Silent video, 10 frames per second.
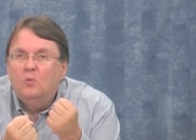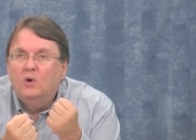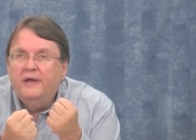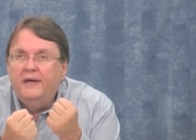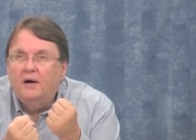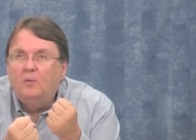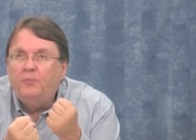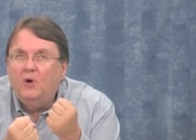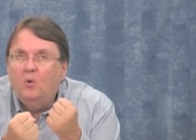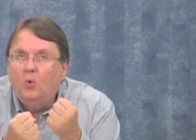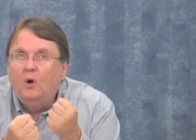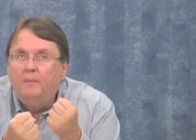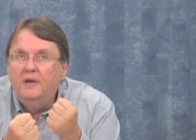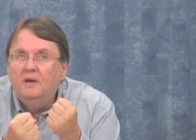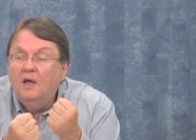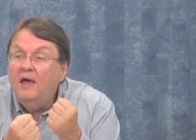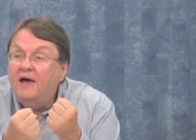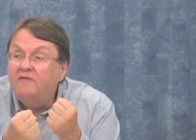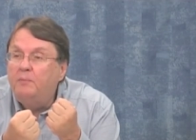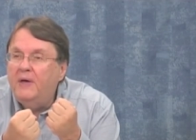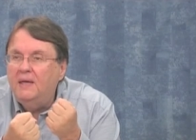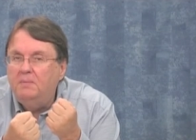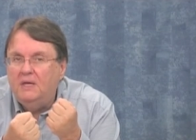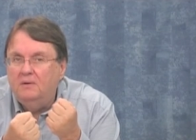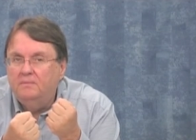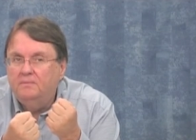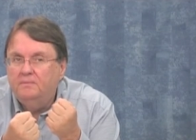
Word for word: would help a woman have a baby.